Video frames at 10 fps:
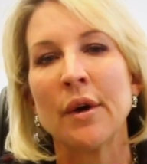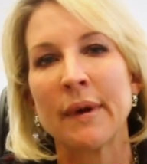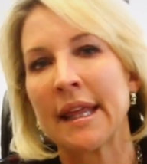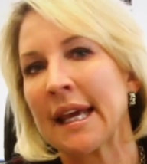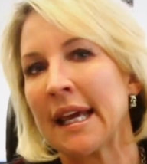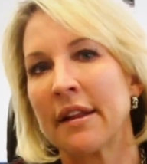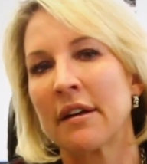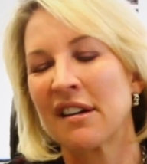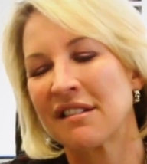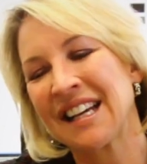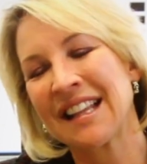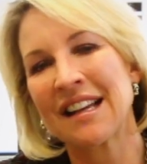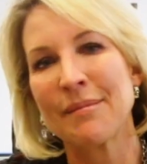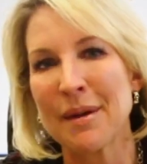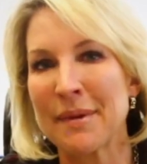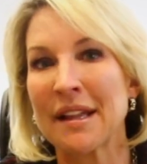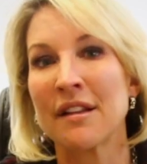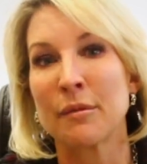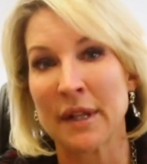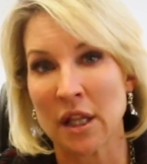we think either and eh, that might be a
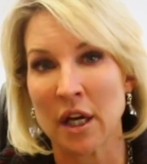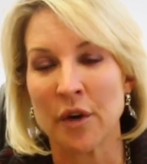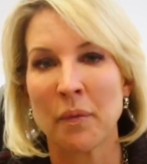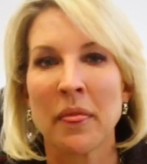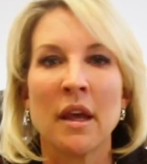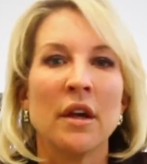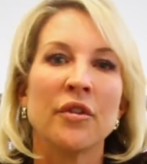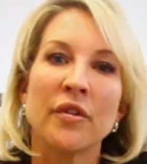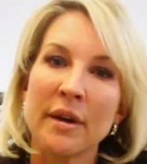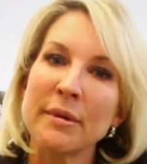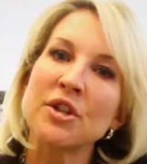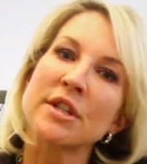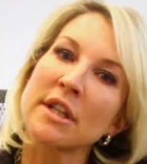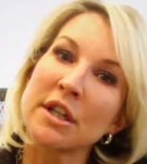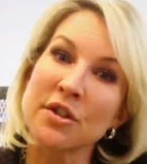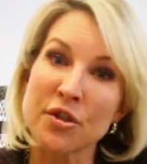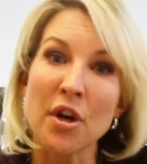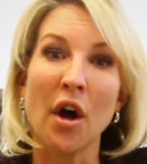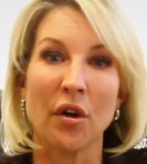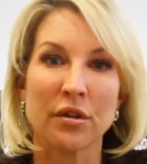little bit low so then we just
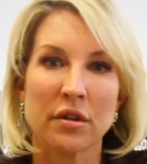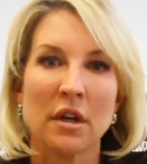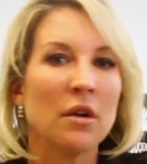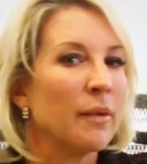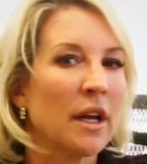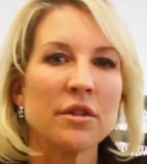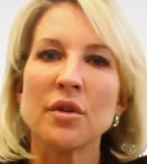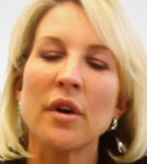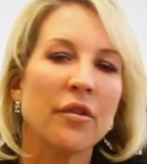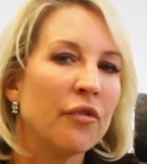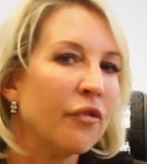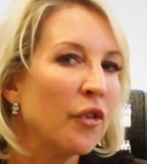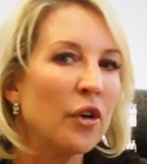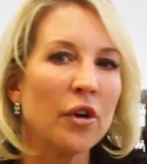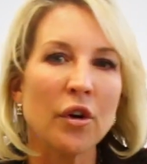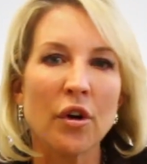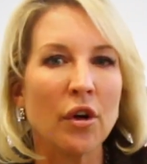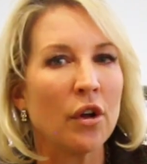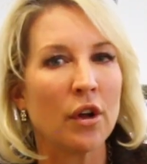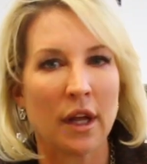consult. We don't do a
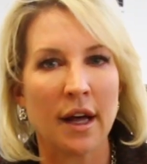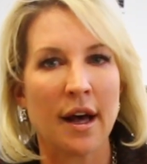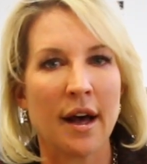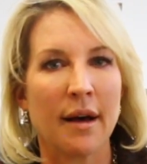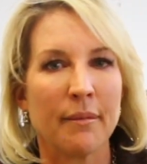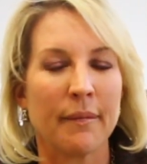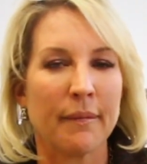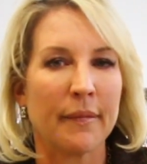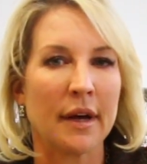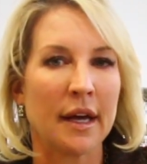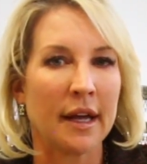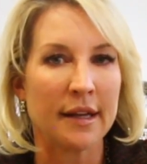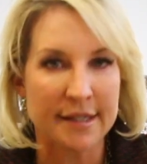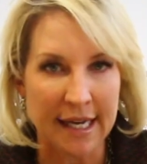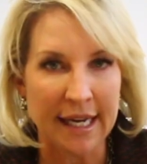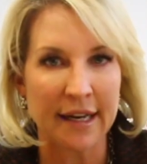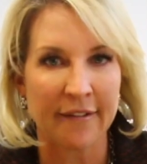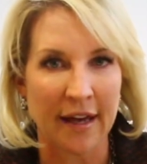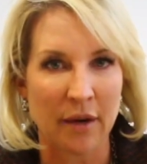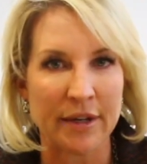full um, second
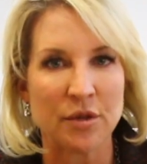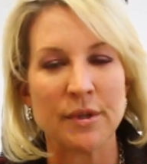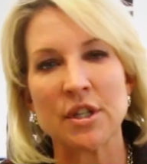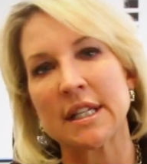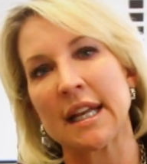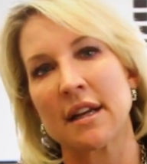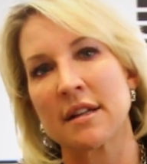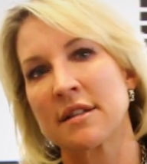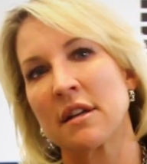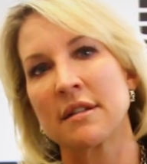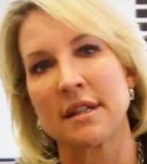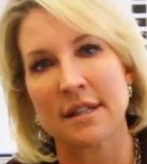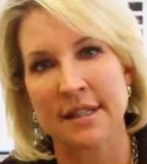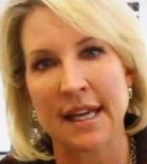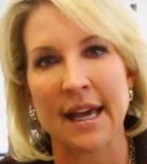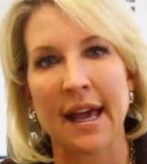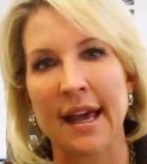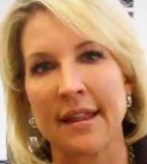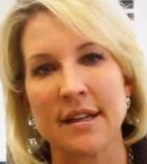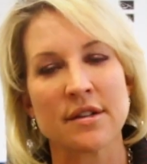evaluation. We just get a consultant to say,
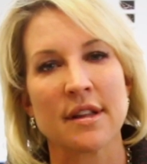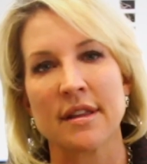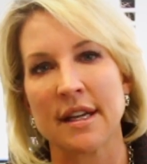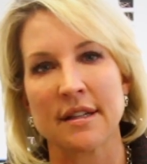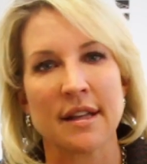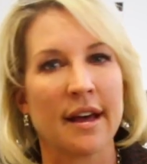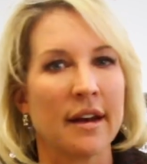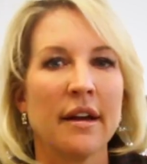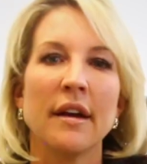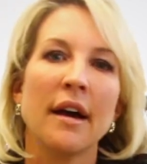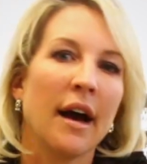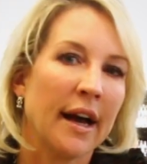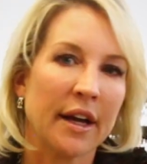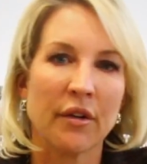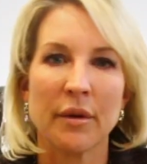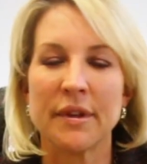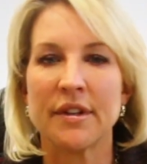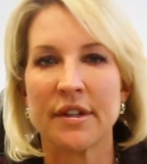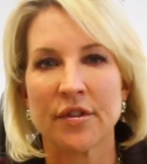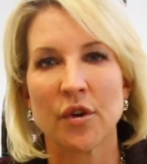hey, these are the things that I agree
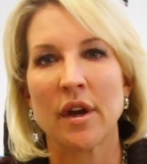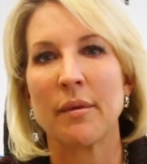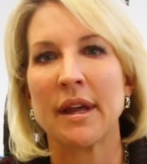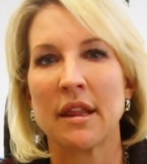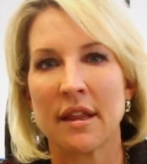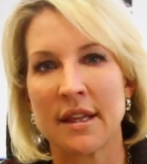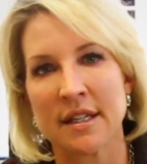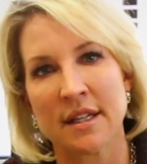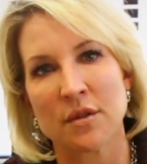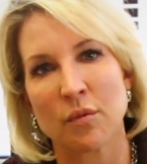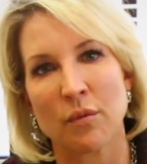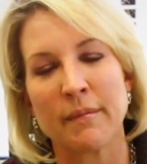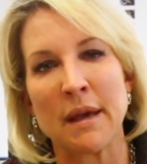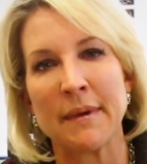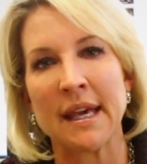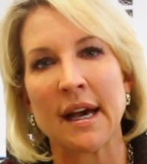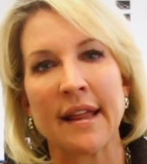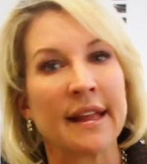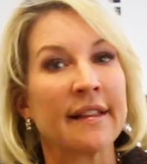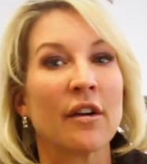with, disagree with. This is maybe,
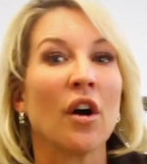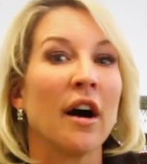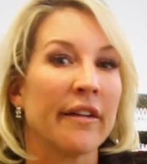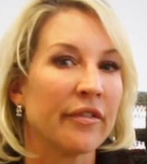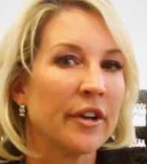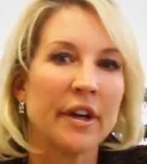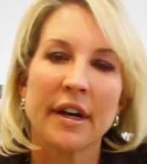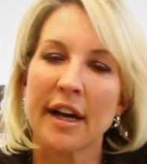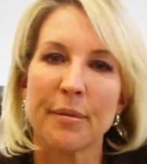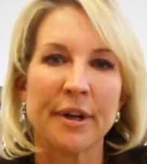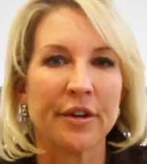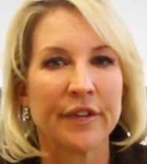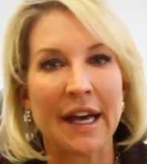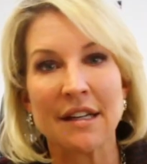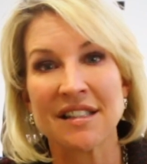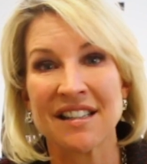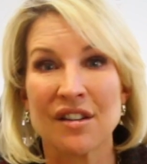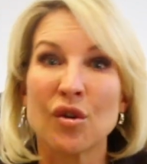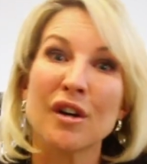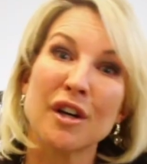I think they're off. A couple hundred
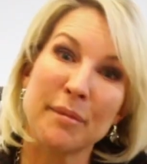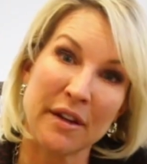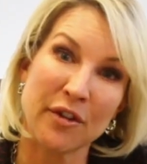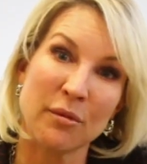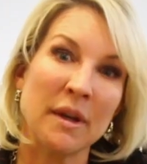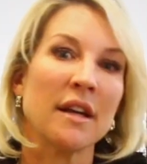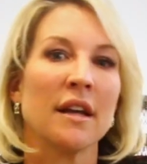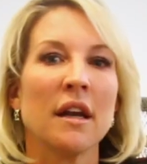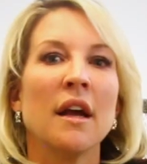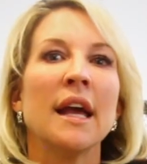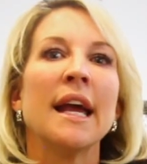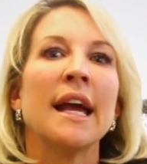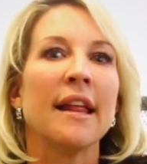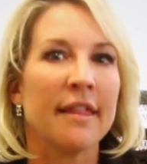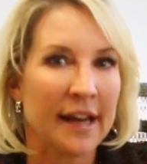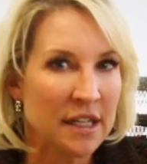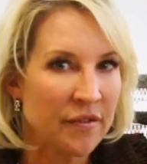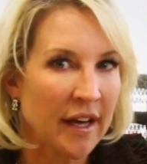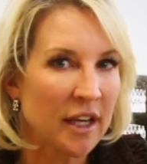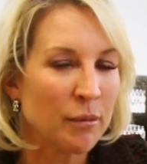thousand, or it could be a few million.
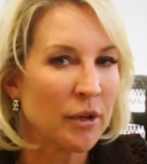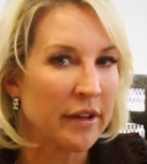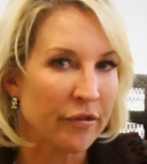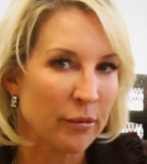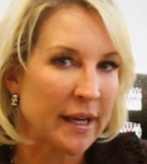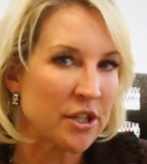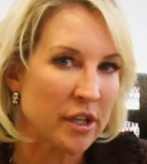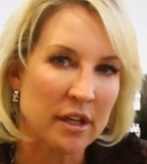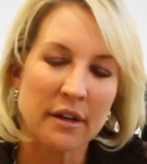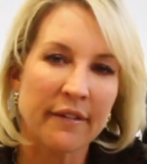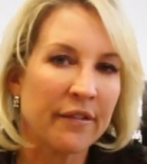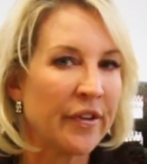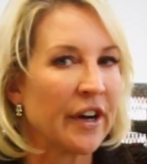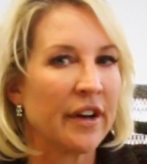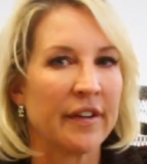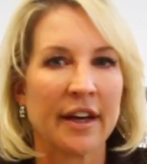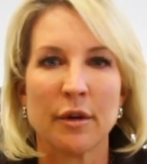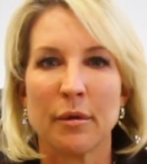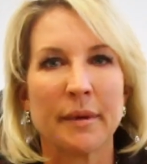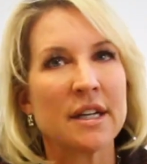That's valuable information, very
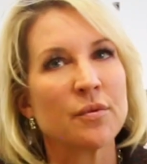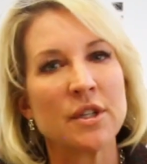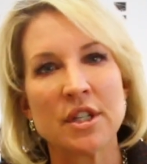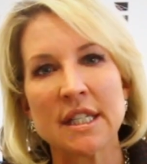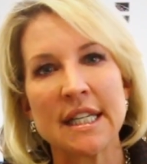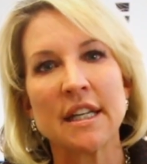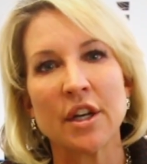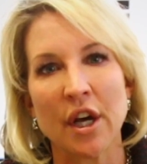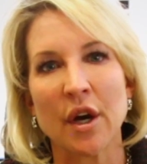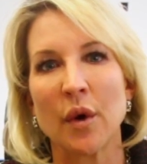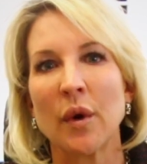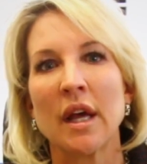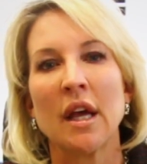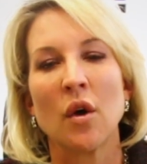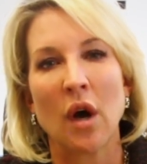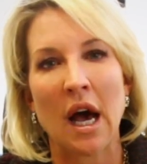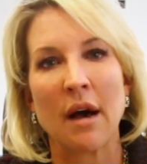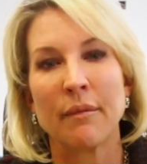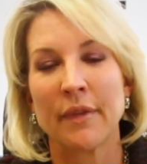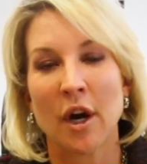valuable, because we just need to know
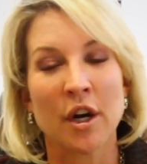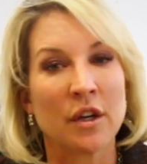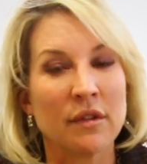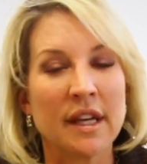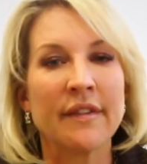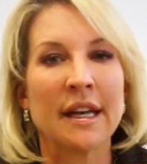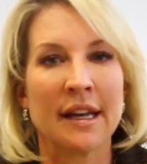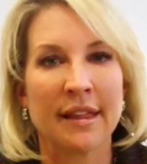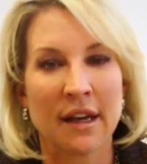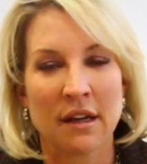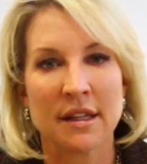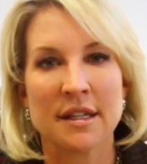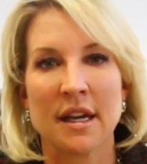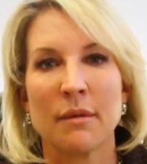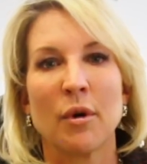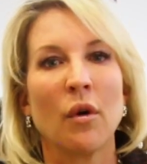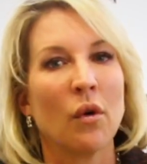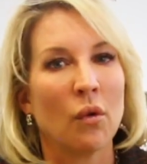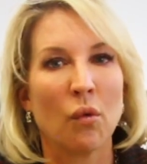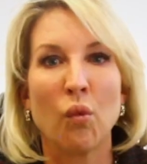um, are you leaving anything on the
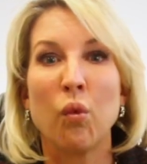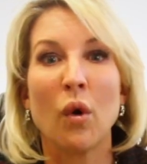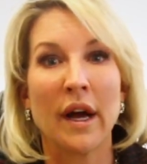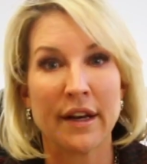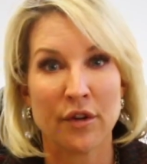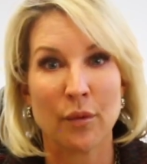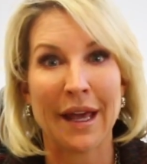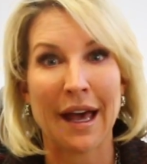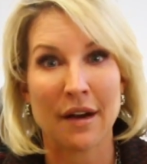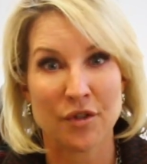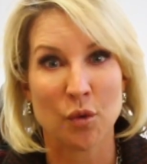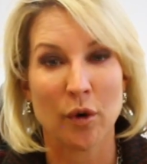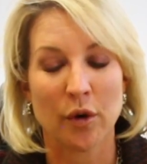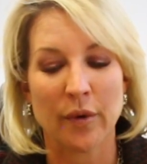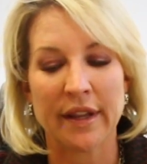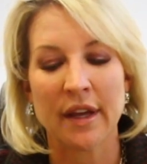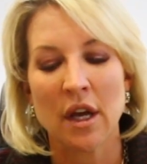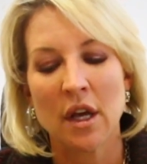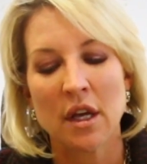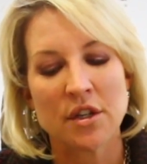table? What do we have to work with?
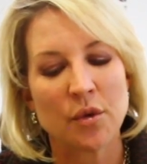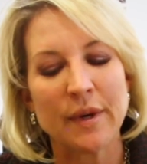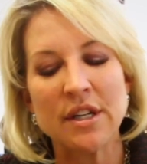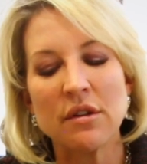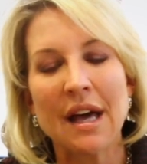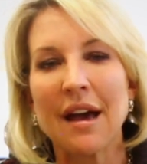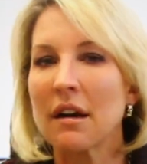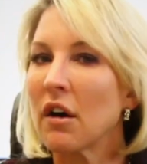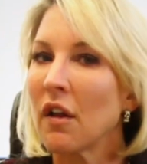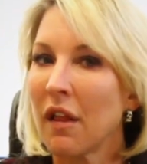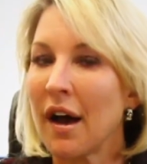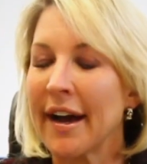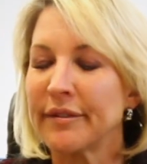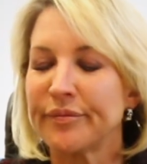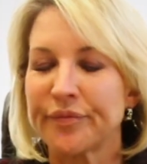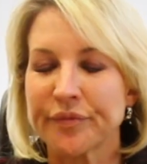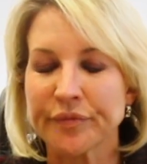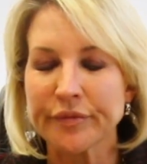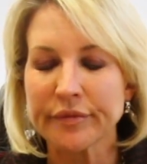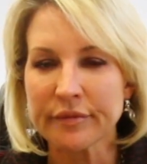So we do that a lot.
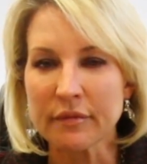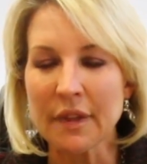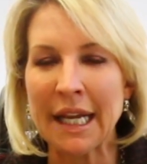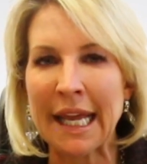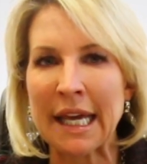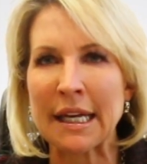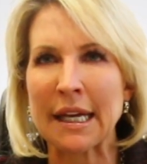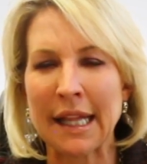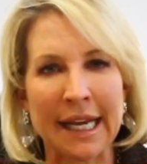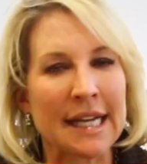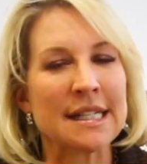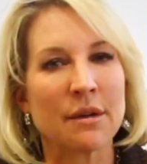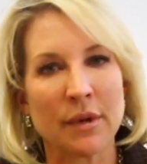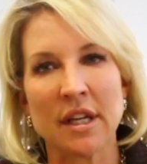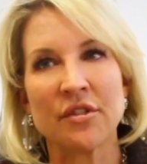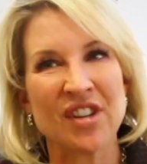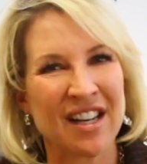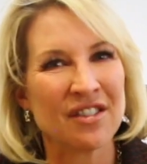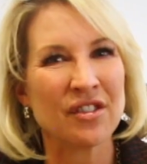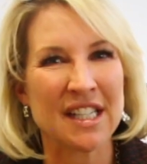And like I said, we
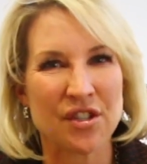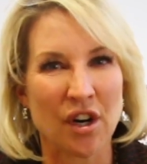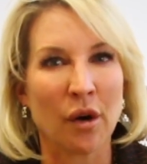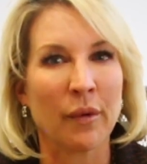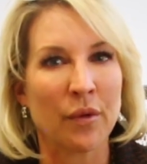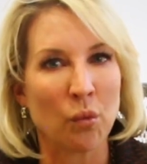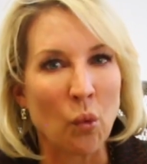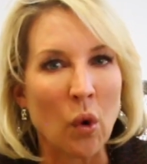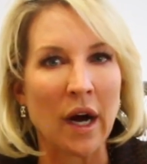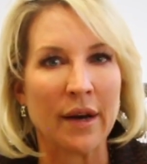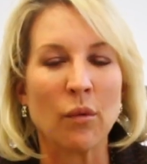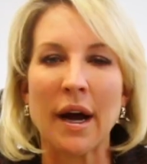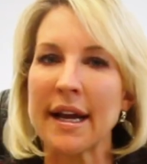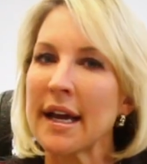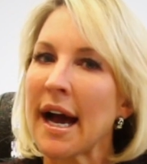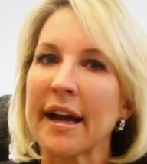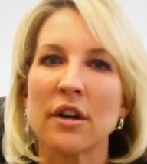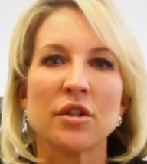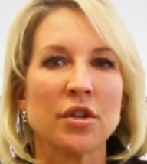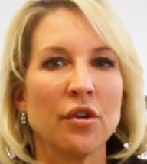generally start with one. Why
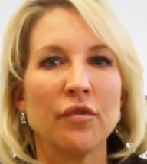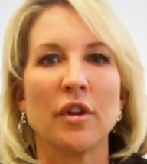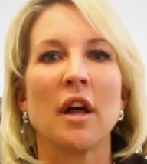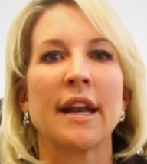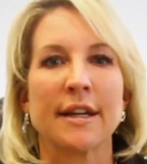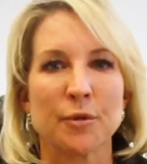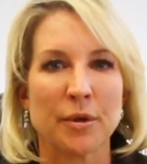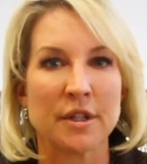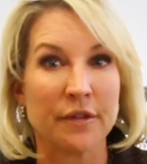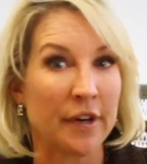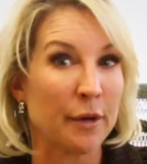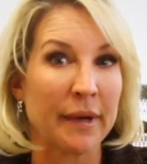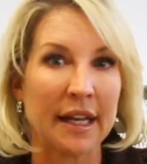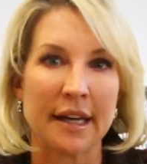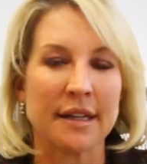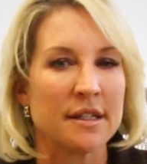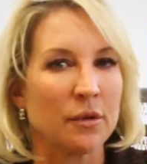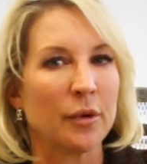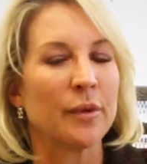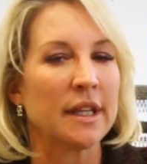hire two full-on experts at the very beginning
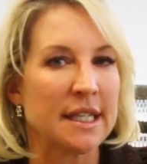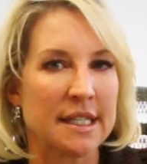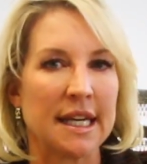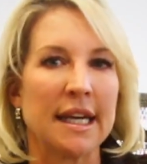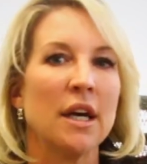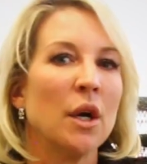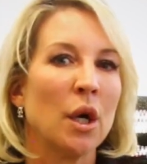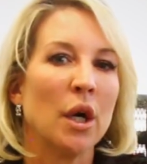until we really see,